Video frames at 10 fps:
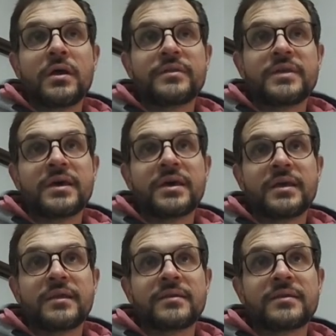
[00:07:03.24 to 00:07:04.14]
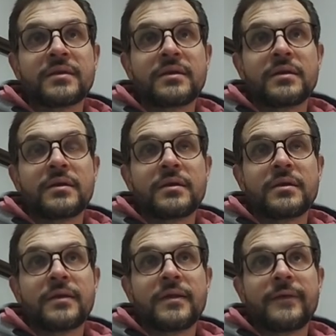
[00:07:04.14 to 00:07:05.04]
that
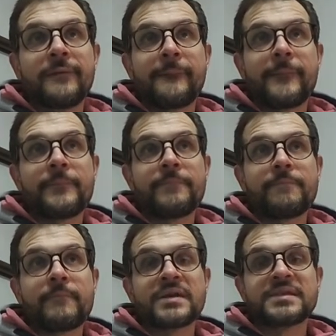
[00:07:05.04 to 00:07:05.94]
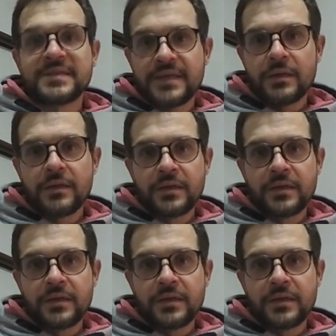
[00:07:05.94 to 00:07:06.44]
my saddle